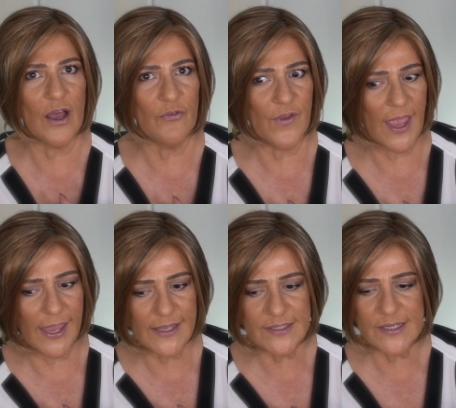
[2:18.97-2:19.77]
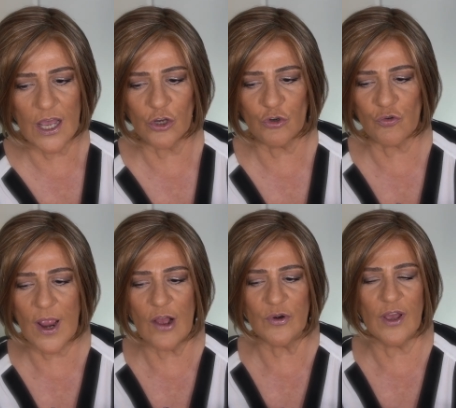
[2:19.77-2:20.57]
of eight, a
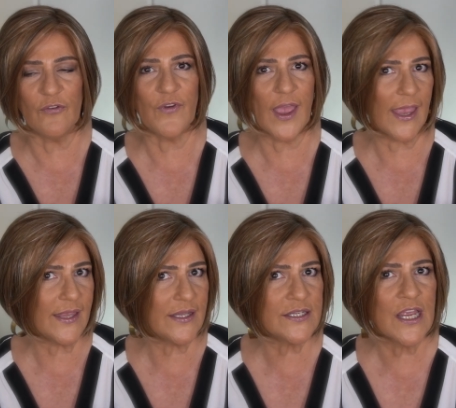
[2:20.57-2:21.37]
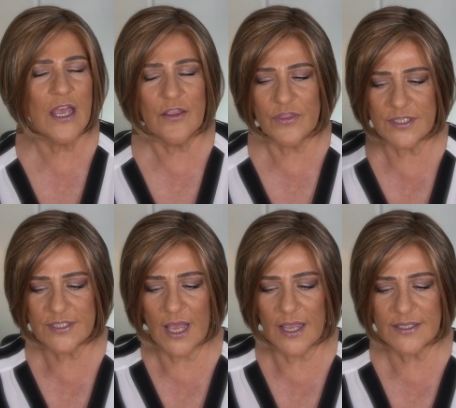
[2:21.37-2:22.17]
crown of eight, the
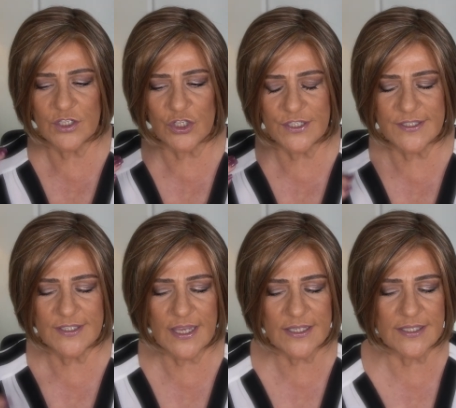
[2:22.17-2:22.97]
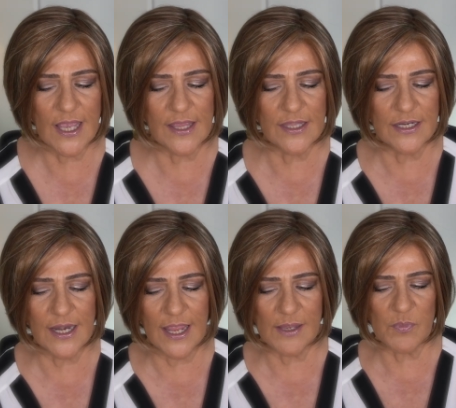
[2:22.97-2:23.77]
sides are six and the
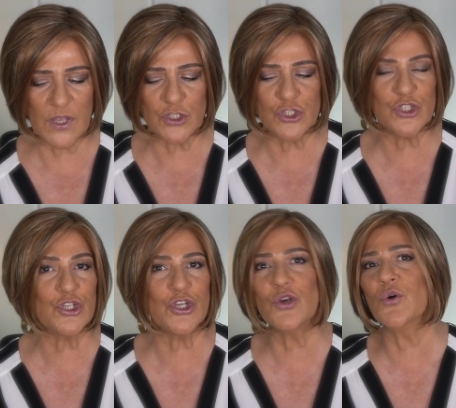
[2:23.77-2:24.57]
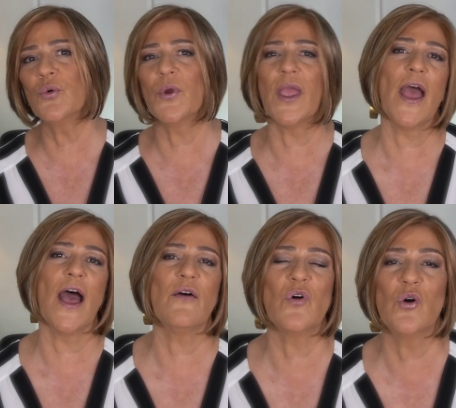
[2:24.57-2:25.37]
nape is two. We
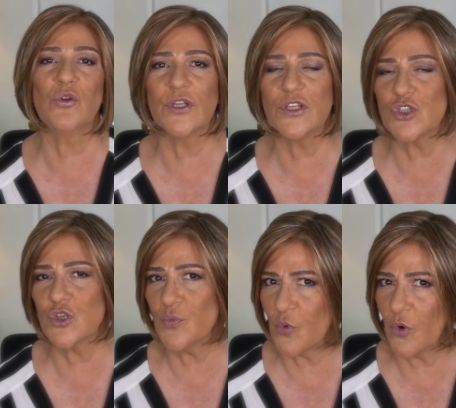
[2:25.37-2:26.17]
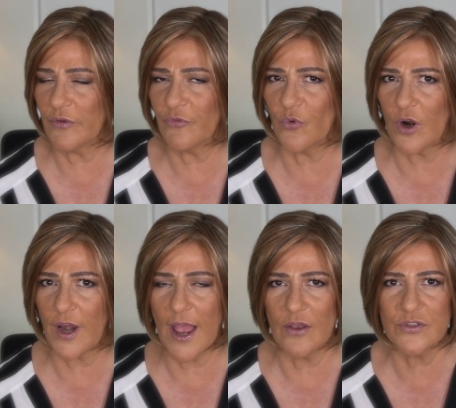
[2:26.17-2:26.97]
have only 2.4
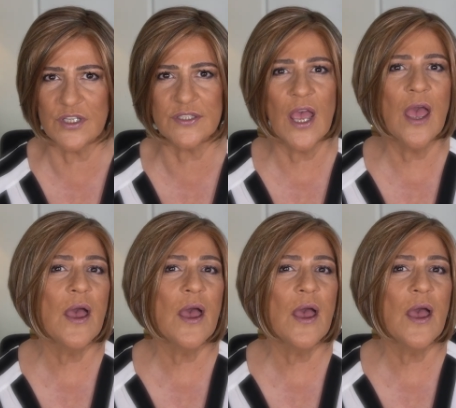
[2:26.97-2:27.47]
ounces.